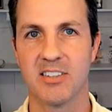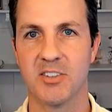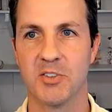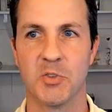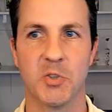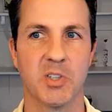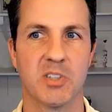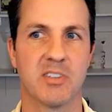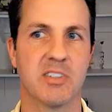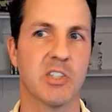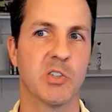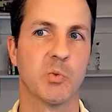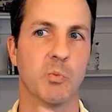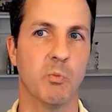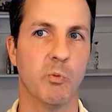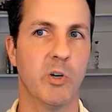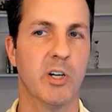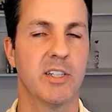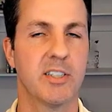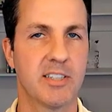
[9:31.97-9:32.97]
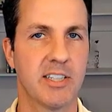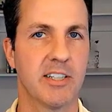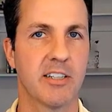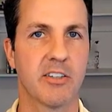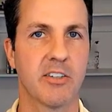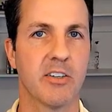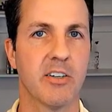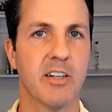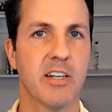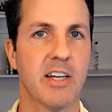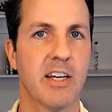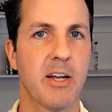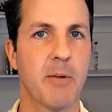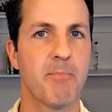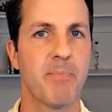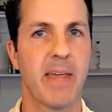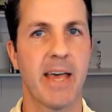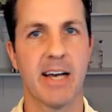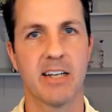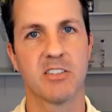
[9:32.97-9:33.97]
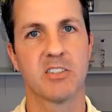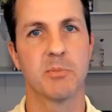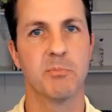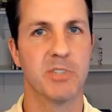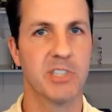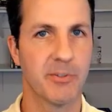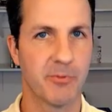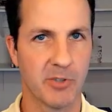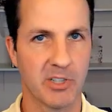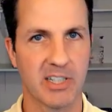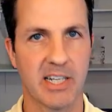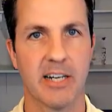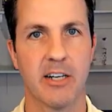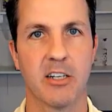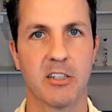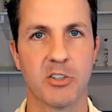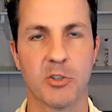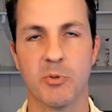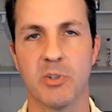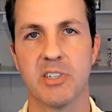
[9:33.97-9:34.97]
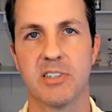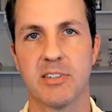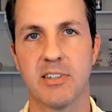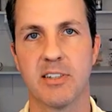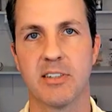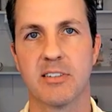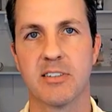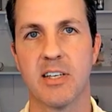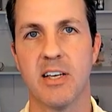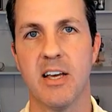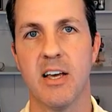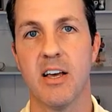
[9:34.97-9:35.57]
It's just this one ticker has some different characteristics.